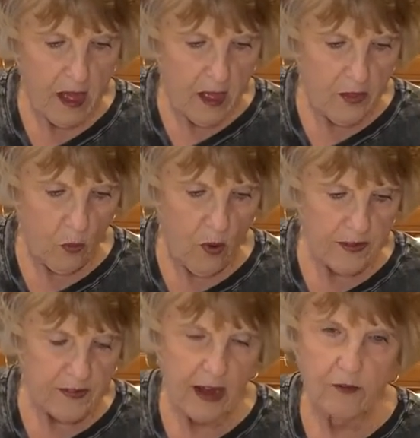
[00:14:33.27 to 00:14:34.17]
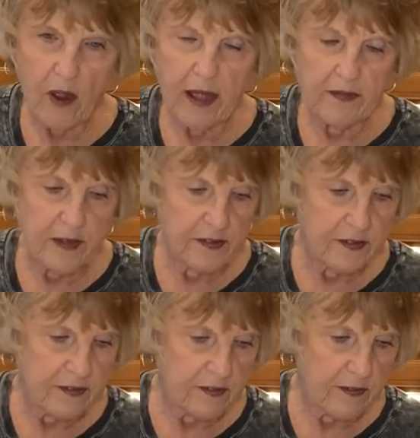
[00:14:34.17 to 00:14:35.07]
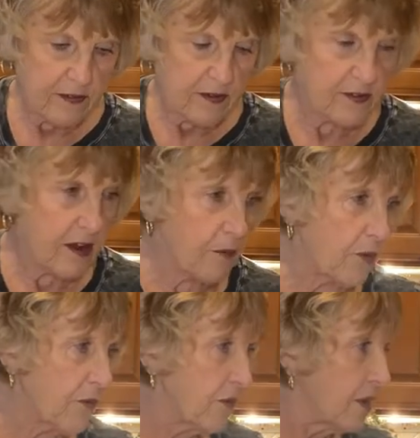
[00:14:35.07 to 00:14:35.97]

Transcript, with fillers: the ones I dried this summer